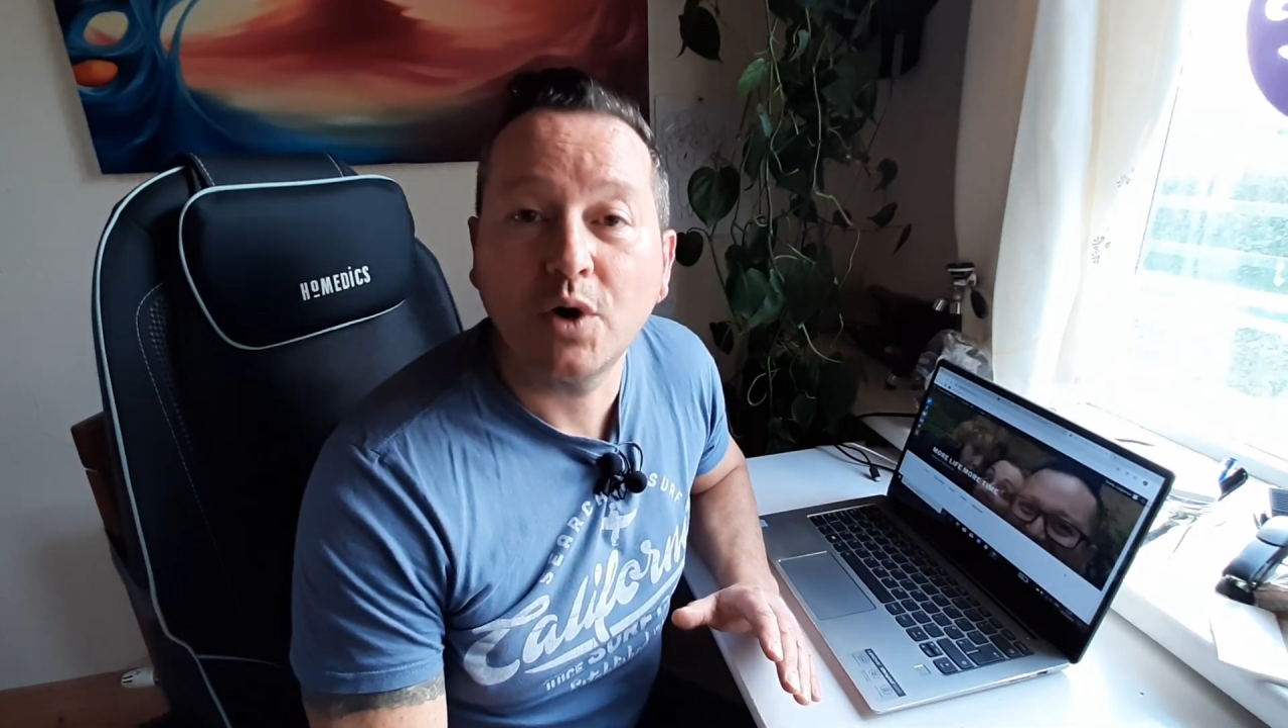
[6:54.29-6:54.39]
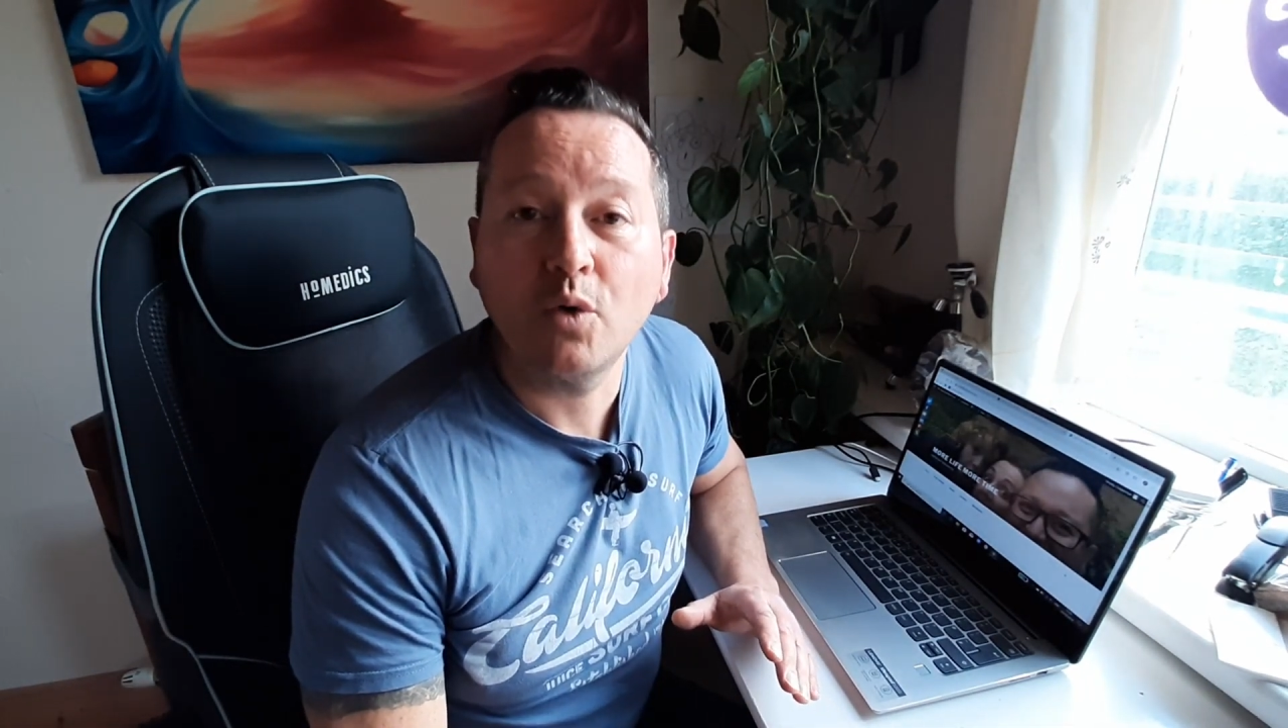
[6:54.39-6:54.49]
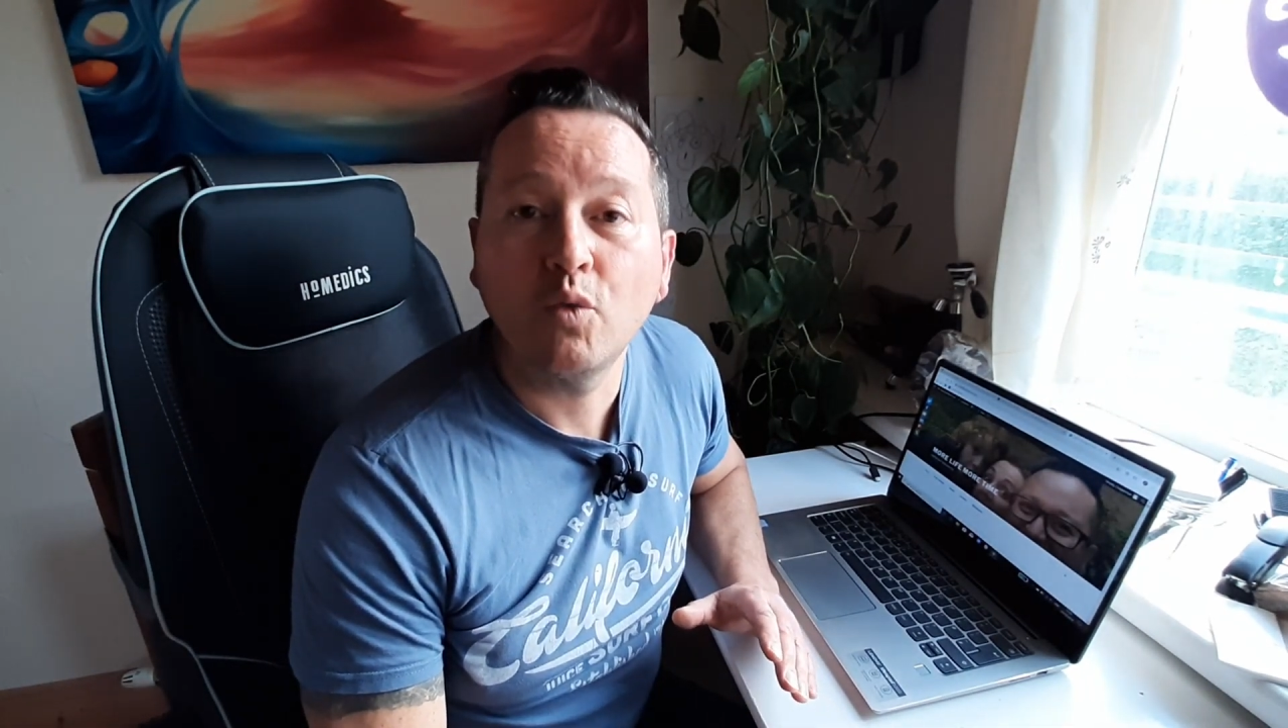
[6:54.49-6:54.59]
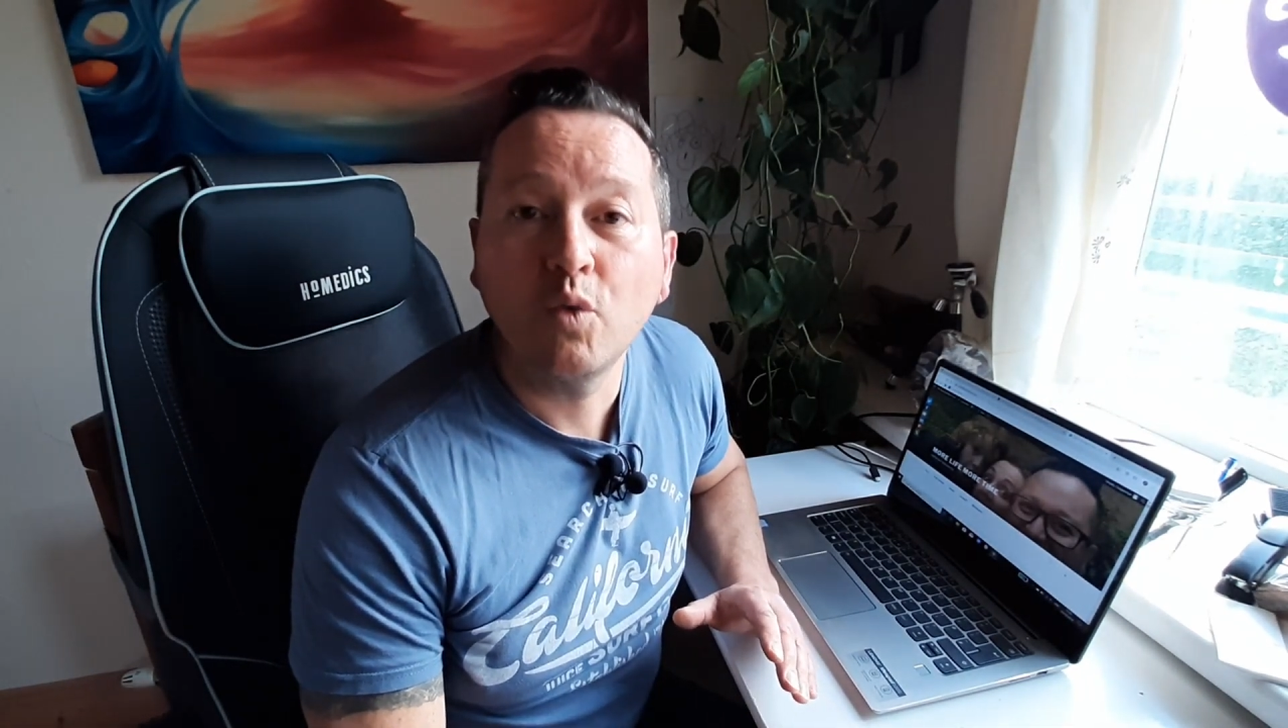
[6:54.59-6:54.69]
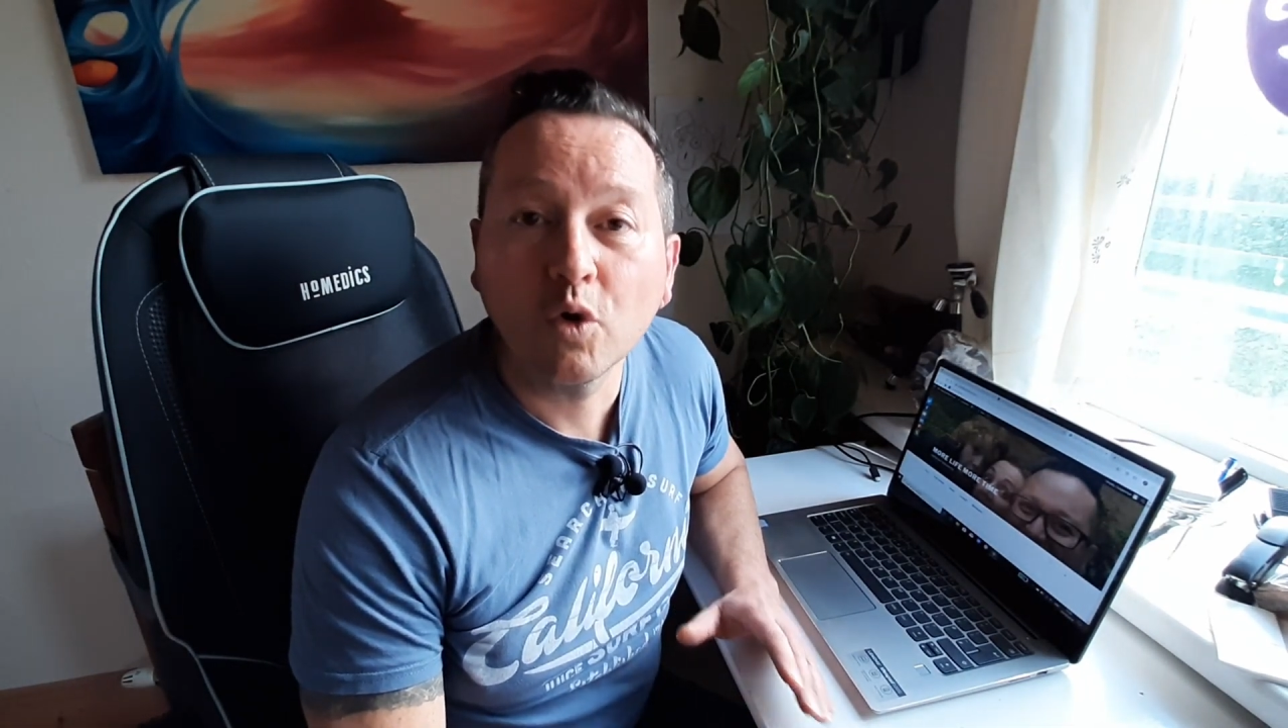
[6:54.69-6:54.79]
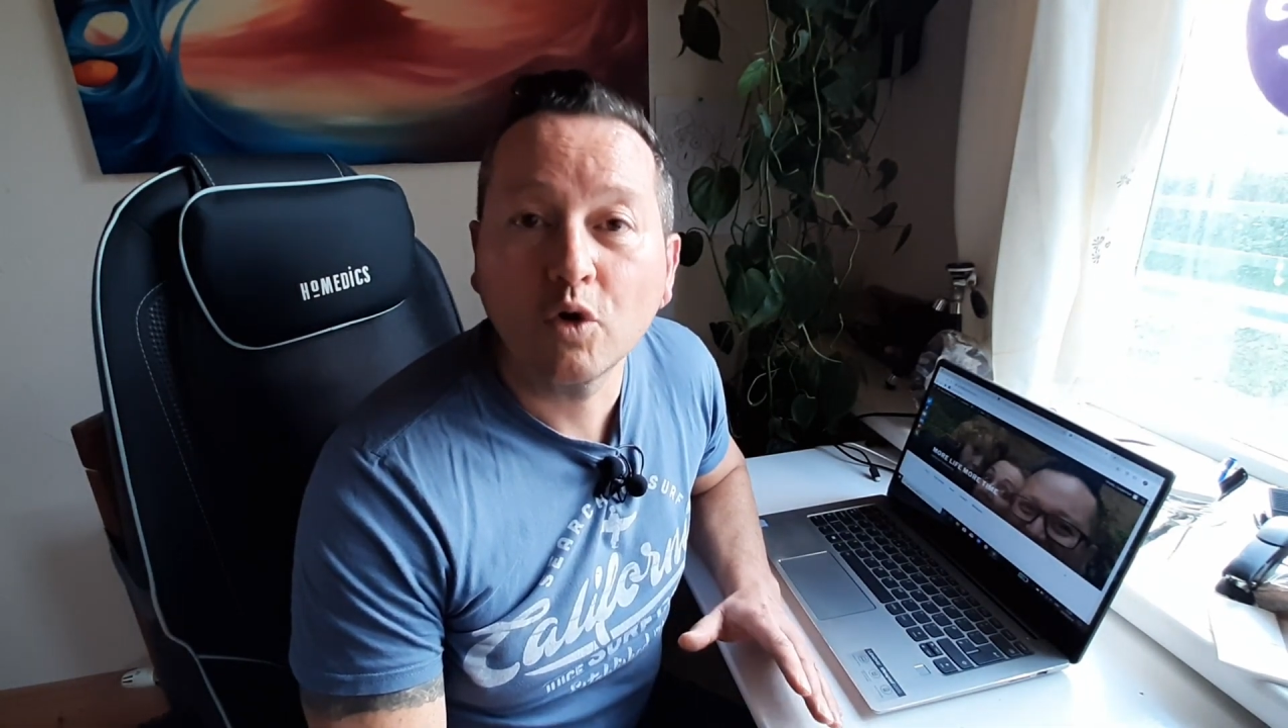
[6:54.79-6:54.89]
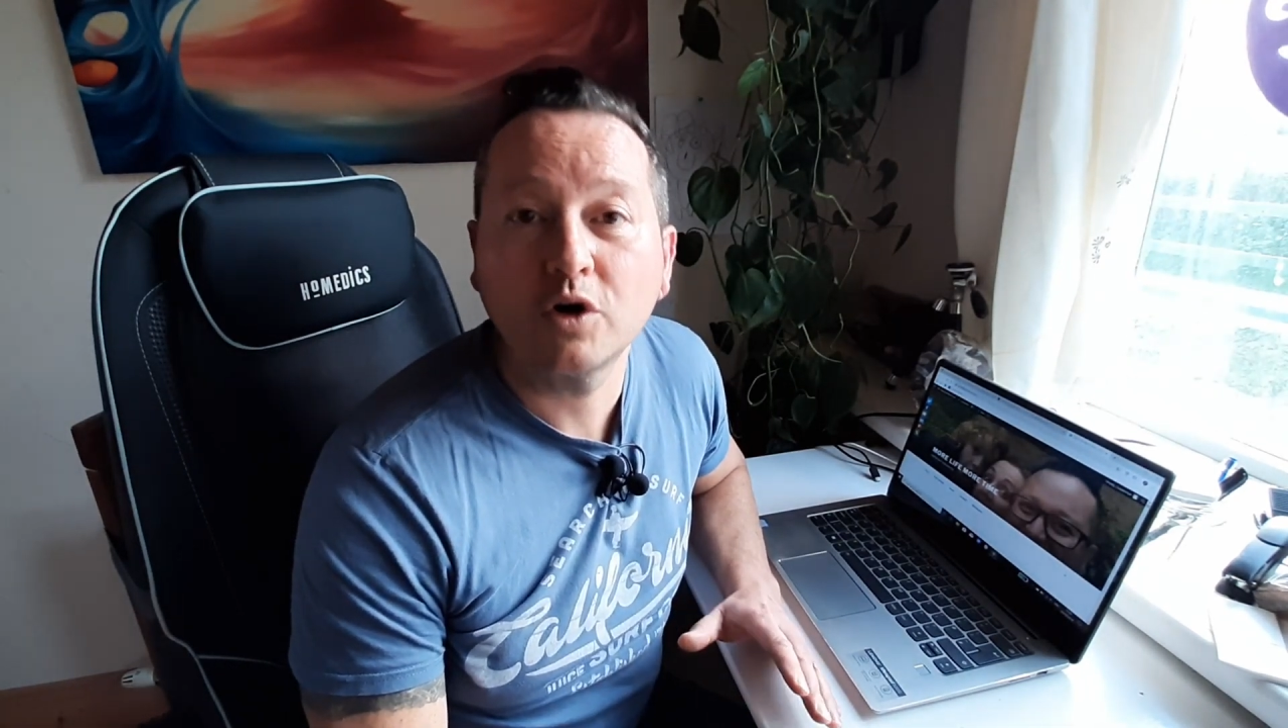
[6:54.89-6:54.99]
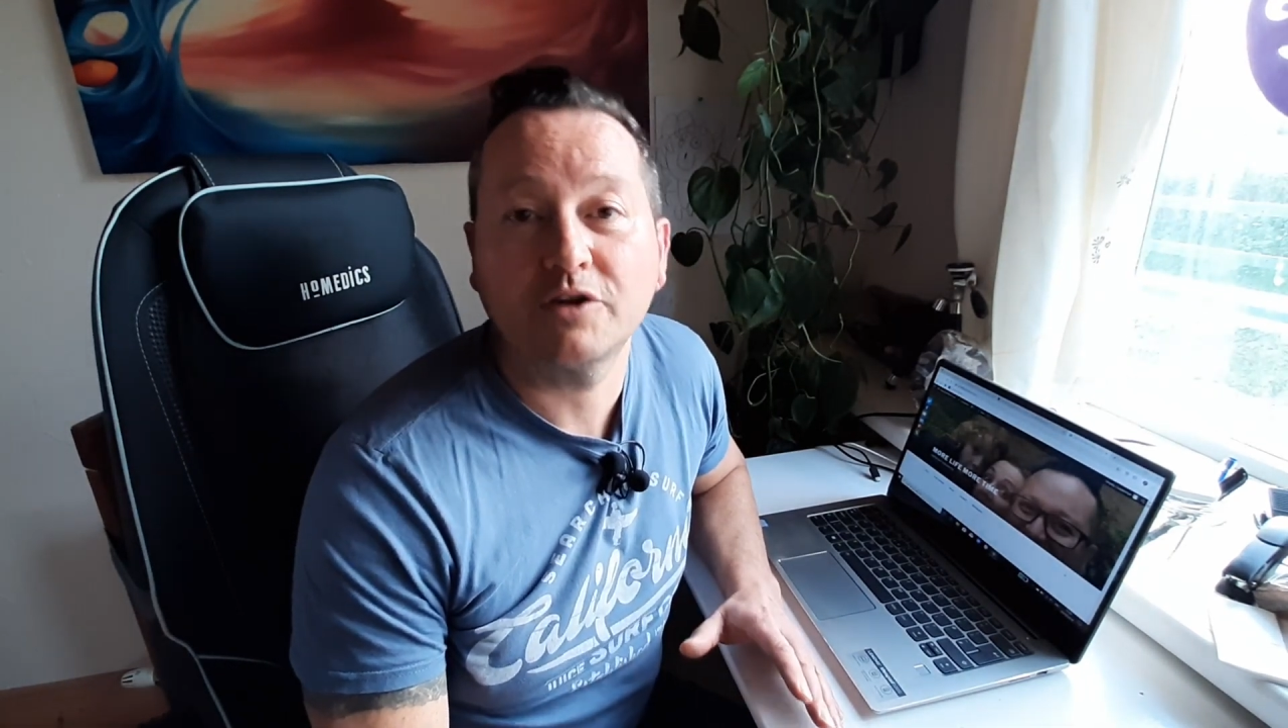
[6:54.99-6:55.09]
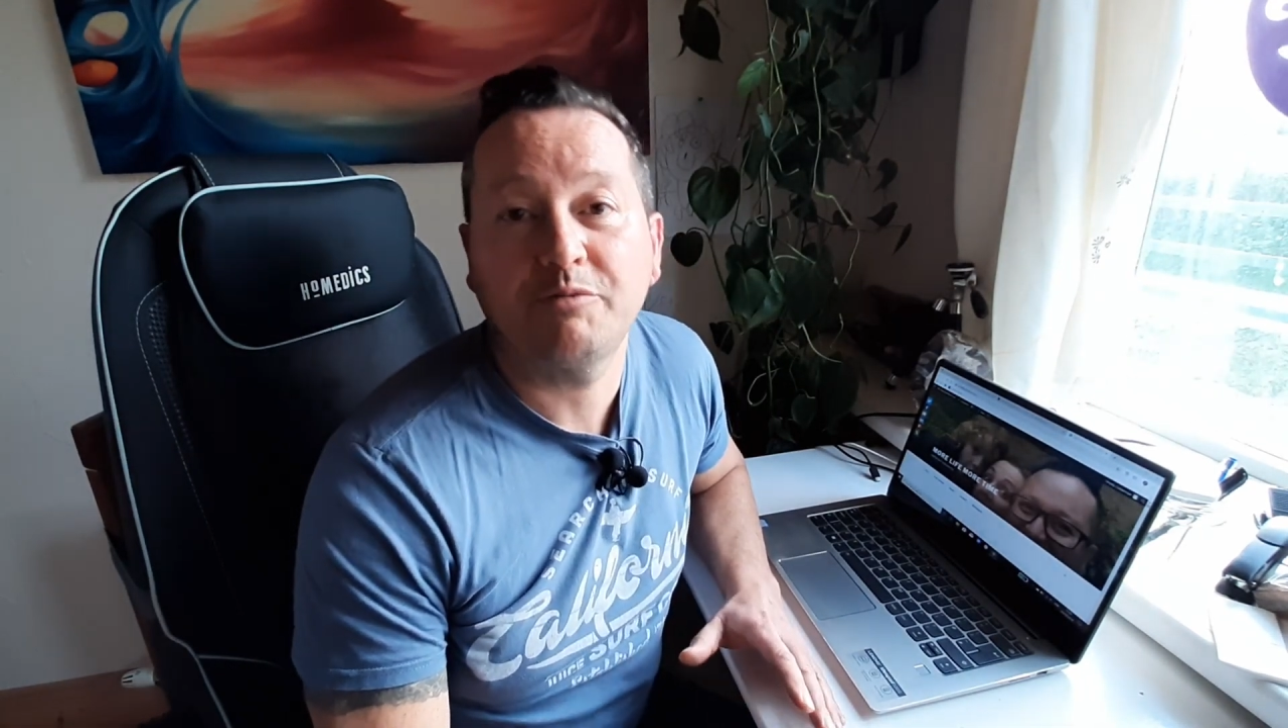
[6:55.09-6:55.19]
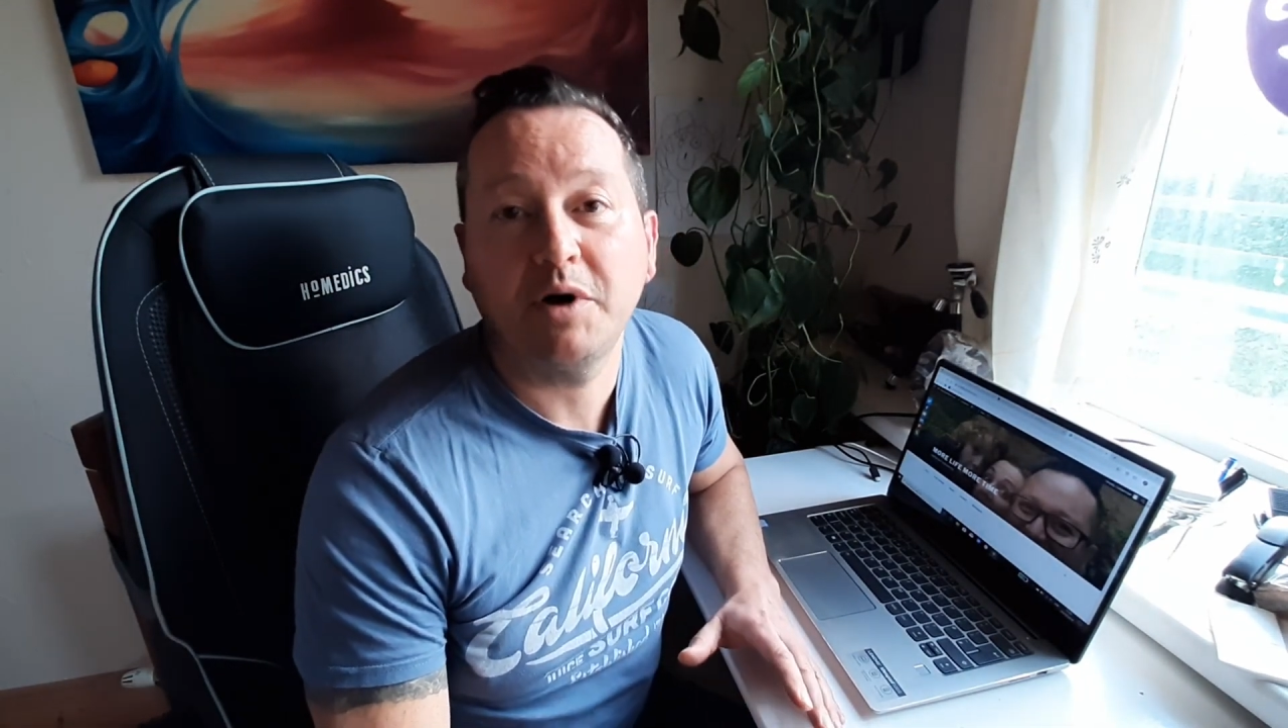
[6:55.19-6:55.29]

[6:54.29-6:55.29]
a world of